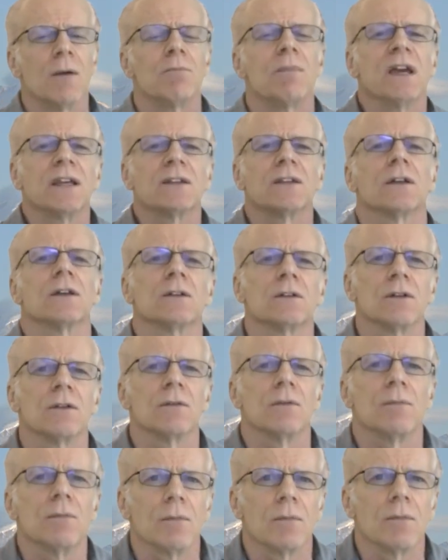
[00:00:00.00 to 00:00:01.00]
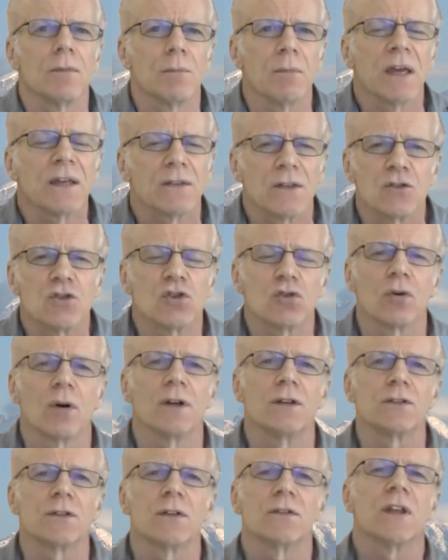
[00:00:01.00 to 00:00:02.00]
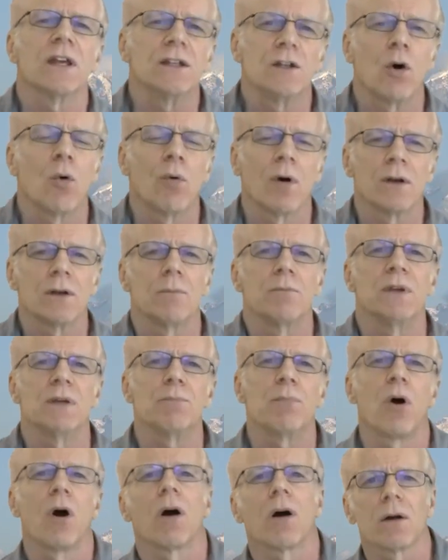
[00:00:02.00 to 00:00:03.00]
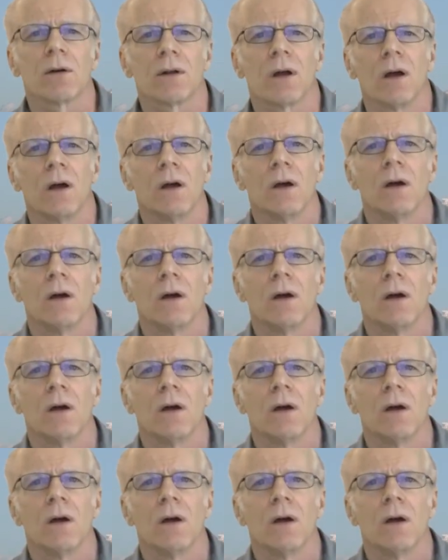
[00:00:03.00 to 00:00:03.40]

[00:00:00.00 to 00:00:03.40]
make the choice that they don't want to be part